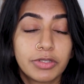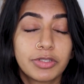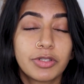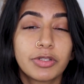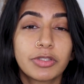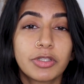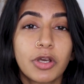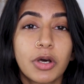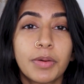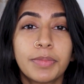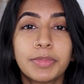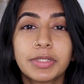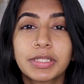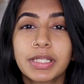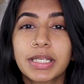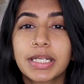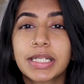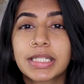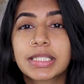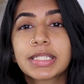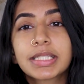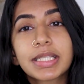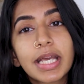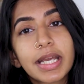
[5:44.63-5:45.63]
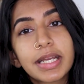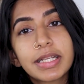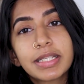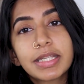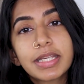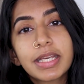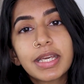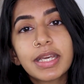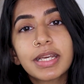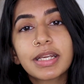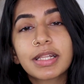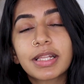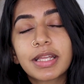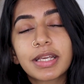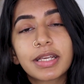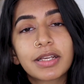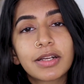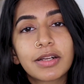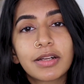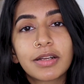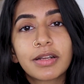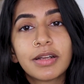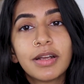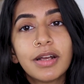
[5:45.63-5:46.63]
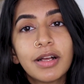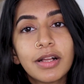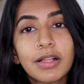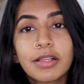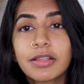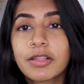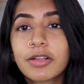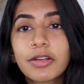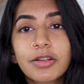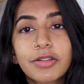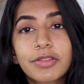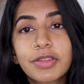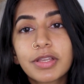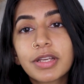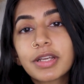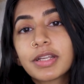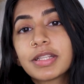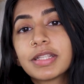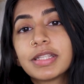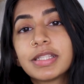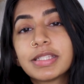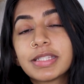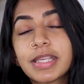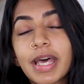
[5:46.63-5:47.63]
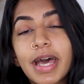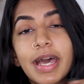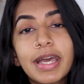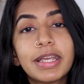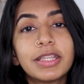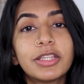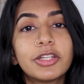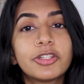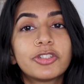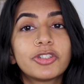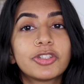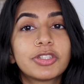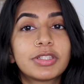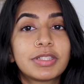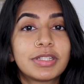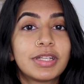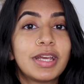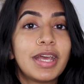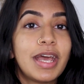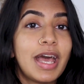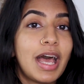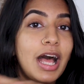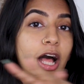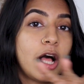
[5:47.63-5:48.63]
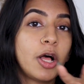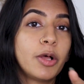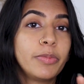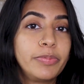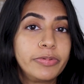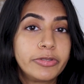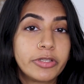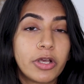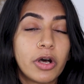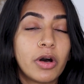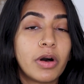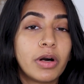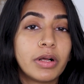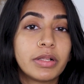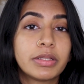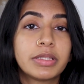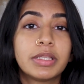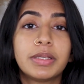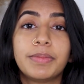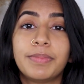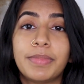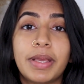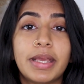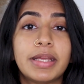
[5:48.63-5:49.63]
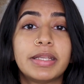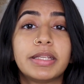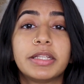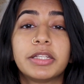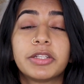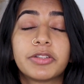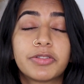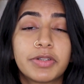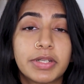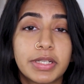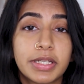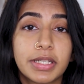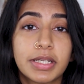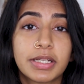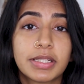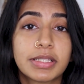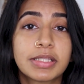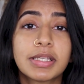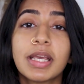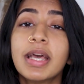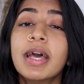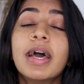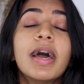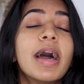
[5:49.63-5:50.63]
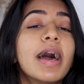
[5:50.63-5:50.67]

So it's almost like a sidekick, like a little thing on the side that just helps all the main ingredients.